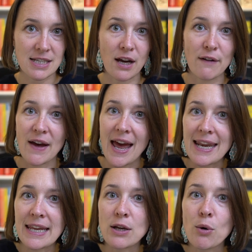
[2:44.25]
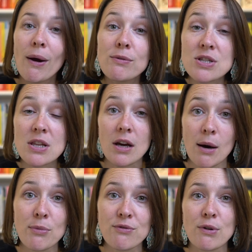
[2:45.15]
to cover any quotes that
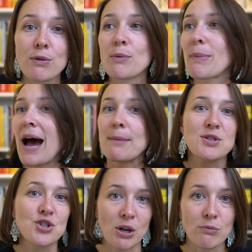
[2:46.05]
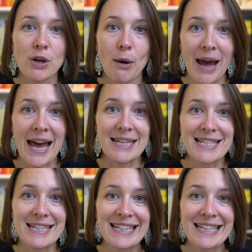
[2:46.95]
come through that perhaps don't go ahead.